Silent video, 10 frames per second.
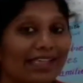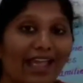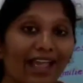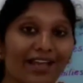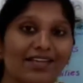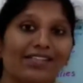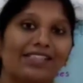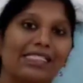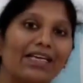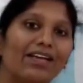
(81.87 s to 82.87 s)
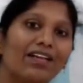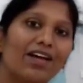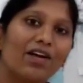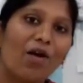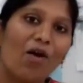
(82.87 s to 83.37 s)
say
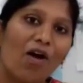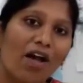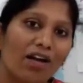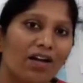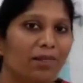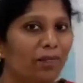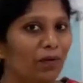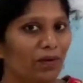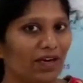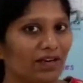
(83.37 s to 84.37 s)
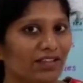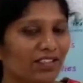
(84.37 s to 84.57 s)
singular or plural.